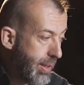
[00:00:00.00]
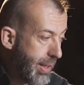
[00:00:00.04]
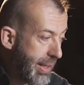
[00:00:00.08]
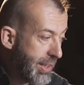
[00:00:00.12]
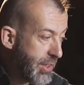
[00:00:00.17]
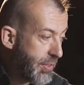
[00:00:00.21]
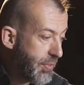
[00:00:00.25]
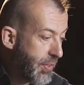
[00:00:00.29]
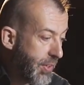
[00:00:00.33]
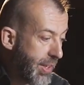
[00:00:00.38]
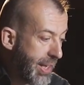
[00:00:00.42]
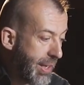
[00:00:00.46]

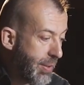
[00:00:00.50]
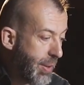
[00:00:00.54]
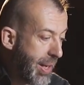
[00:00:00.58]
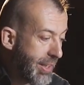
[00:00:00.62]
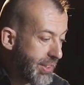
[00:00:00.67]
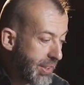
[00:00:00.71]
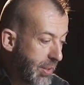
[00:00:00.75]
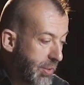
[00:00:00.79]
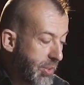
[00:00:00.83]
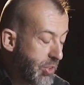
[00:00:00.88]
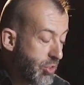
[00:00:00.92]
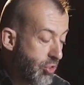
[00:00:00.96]
It's funny,
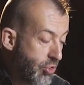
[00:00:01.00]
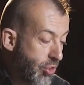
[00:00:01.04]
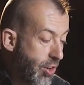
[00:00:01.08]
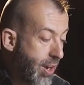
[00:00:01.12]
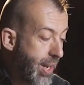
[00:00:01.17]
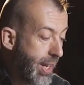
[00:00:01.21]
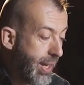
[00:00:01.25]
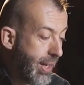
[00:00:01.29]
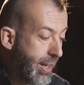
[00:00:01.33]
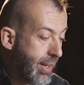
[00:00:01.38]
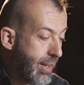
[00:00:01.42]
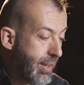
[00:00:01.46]
as I was
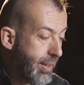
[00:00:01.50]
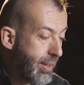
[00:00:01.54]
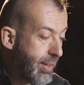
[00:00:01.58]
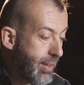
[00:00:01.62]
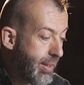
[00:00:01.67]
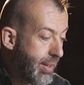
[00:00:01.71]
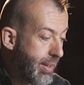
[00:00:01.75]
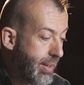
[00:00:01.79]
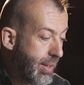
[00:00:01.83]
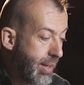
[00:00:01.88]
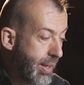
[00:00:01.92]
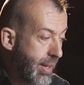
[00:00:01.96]
trying it,
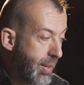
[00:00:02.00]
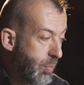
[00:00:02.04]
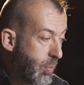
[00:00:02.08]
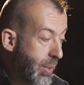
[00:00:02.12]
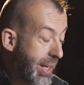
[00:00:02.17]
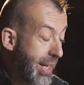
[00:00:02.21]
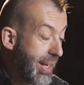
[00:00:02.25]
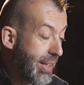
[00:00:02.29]
when